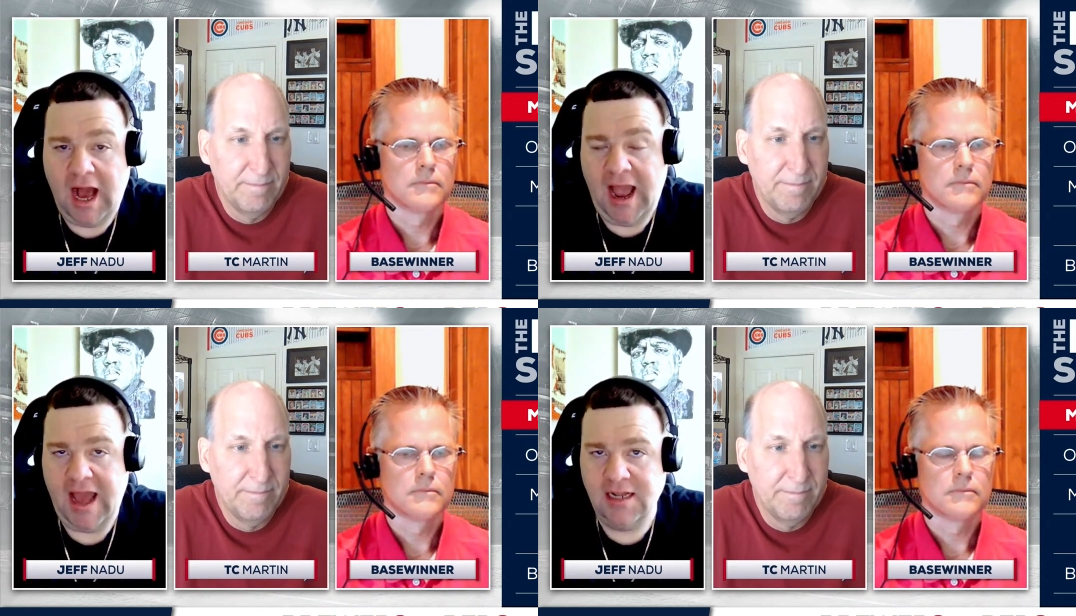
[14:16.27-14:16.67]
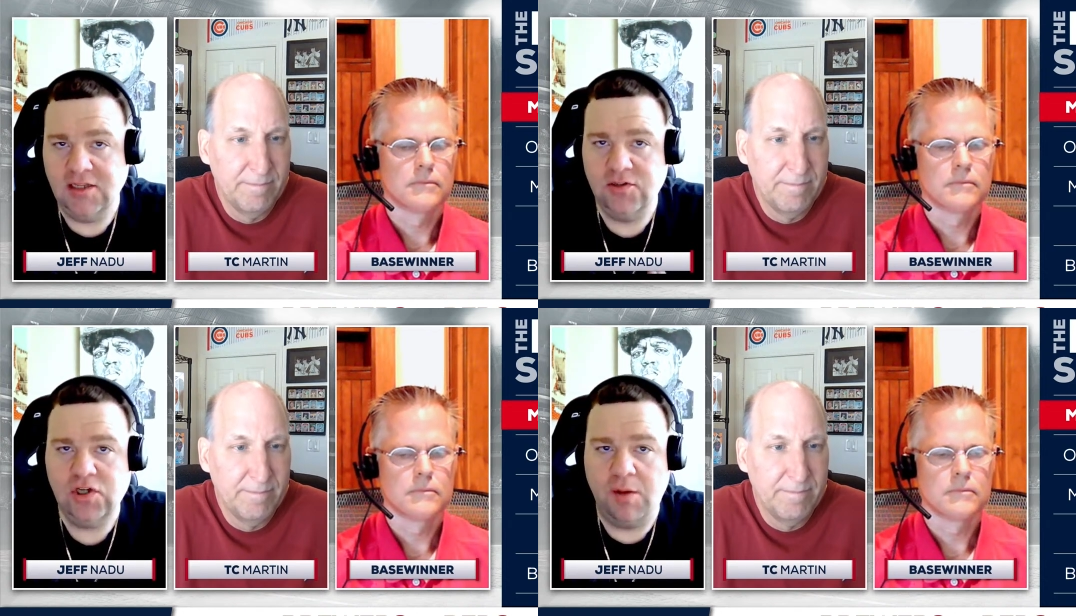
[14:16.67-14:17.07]
Speaker 1: I had a
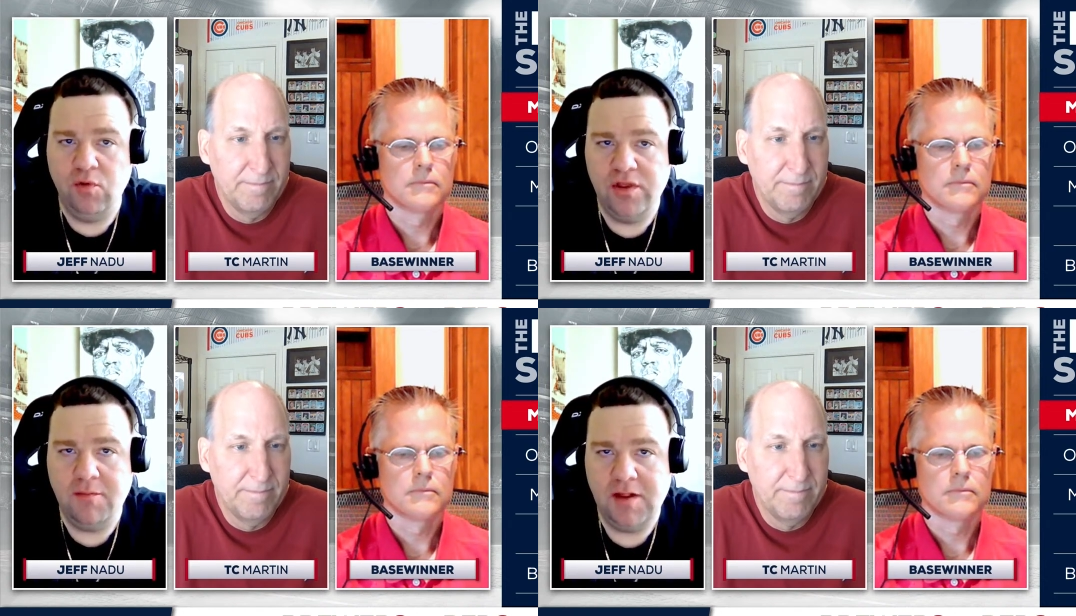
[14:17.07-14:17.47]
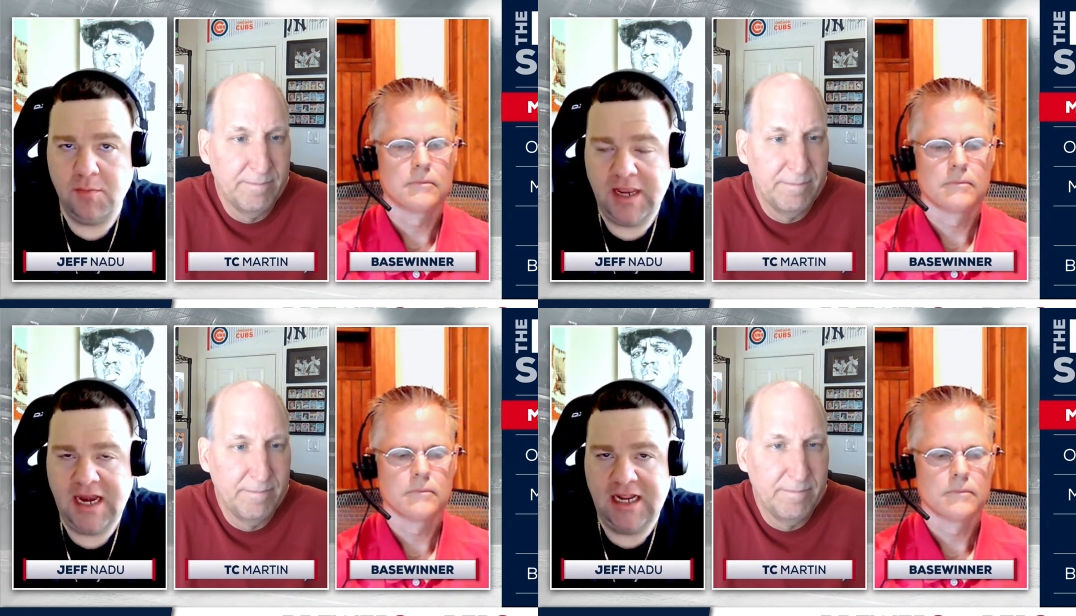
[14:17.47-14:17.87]
little trouble with them at
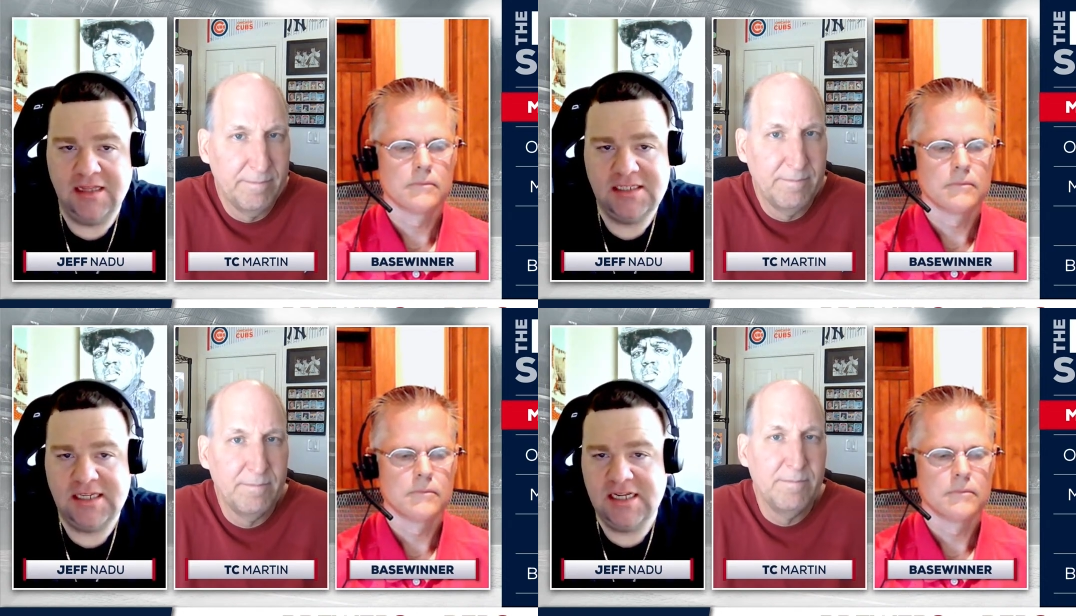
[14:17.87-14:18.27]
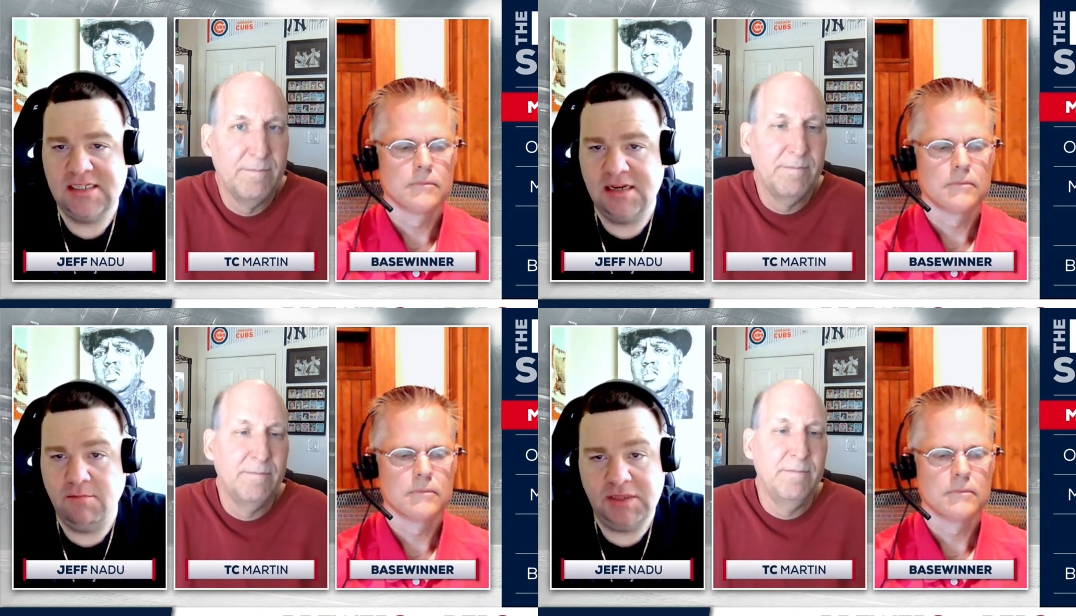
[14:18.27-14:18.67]
the beginning of the
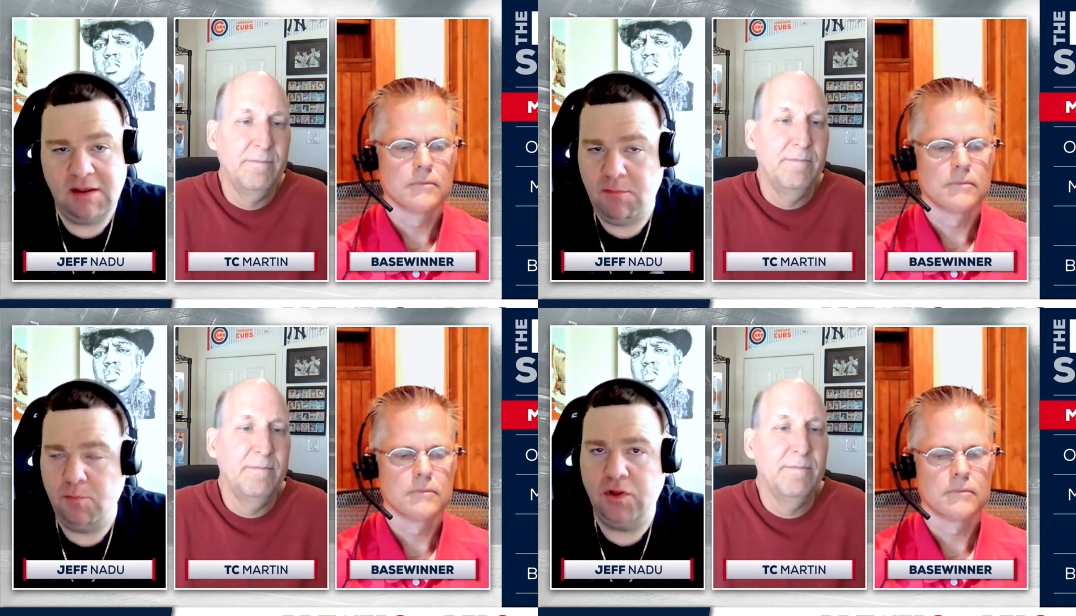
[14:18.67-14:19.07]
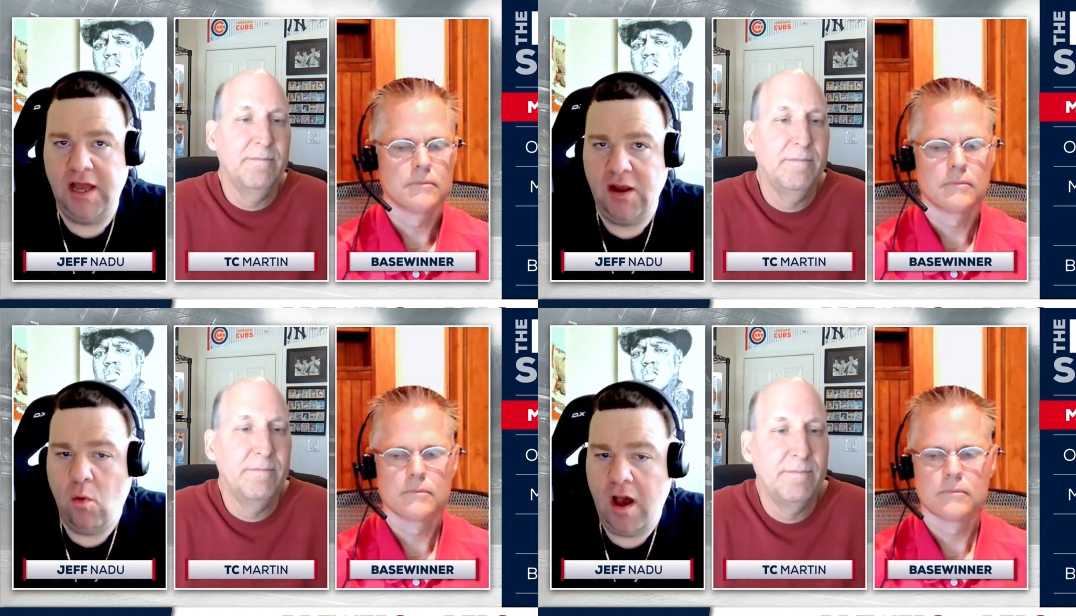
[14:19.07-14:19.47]
season, but they've been
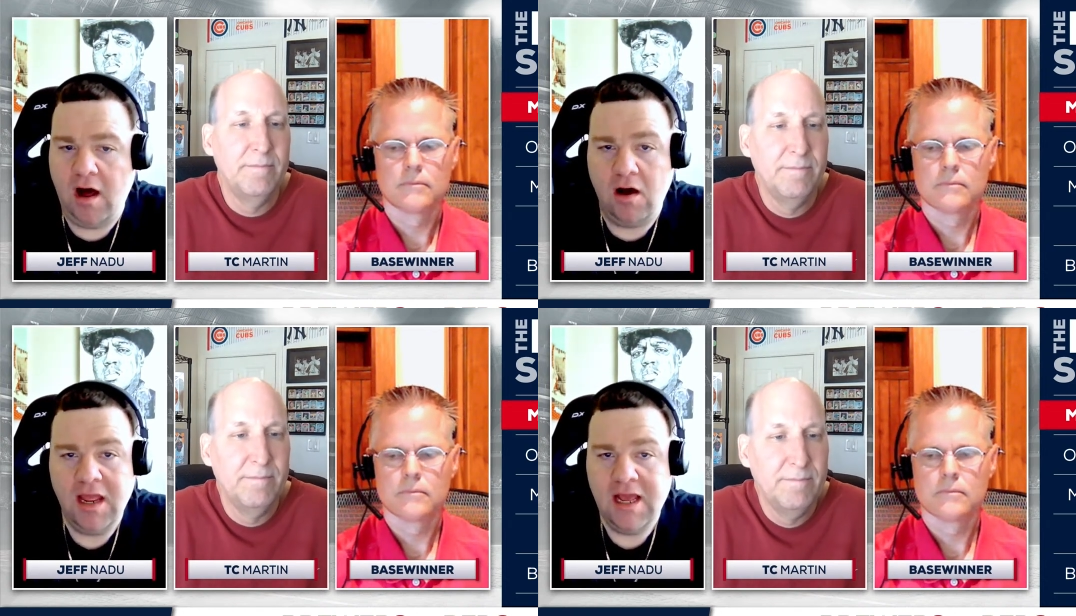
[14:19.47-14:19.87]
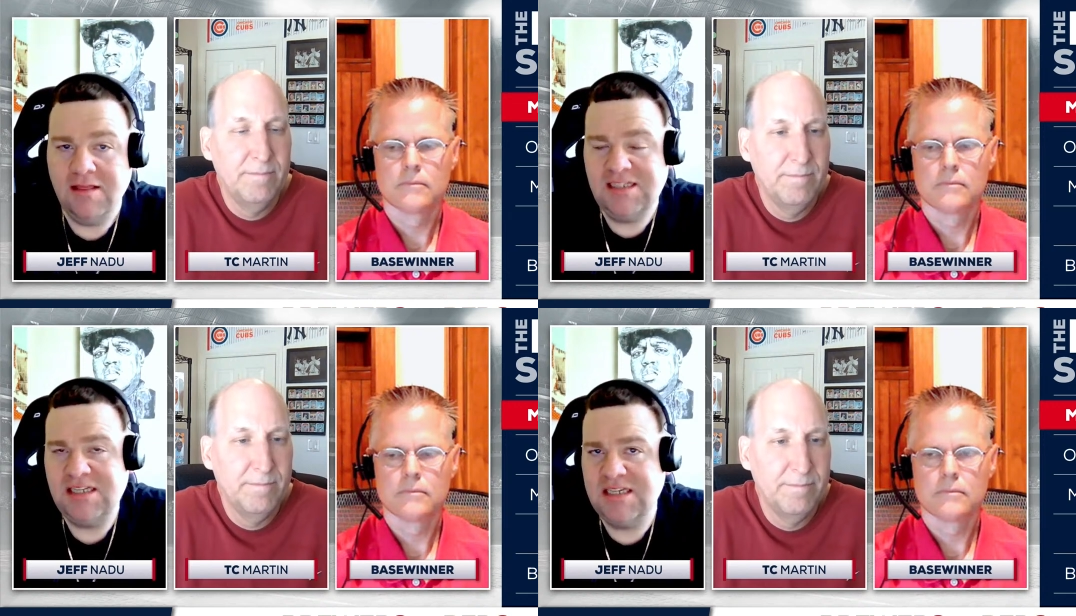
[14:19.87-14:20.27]
playing well.
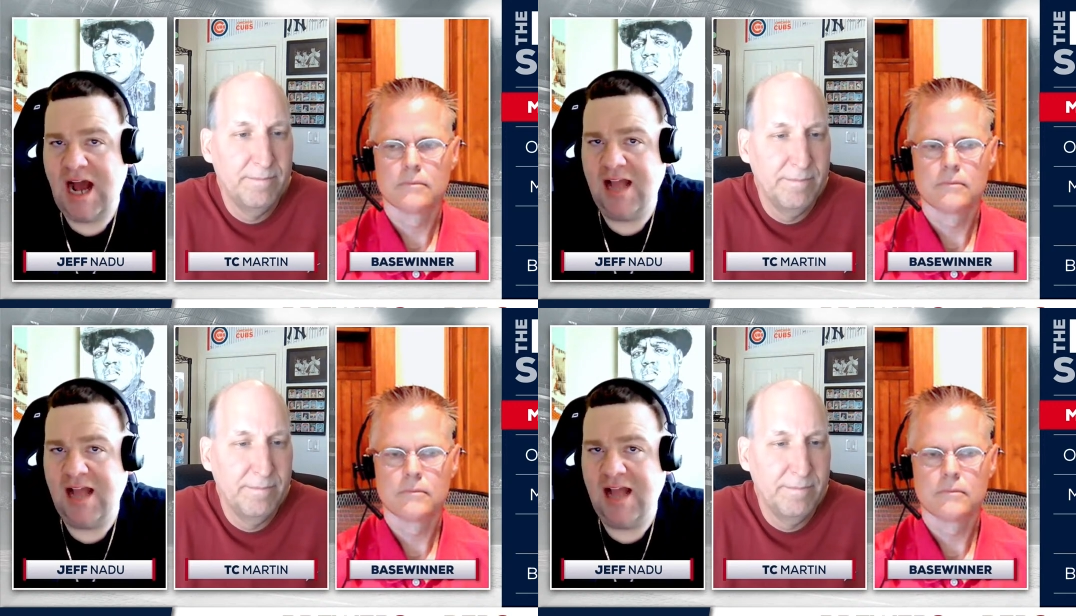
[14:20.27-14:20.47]
This is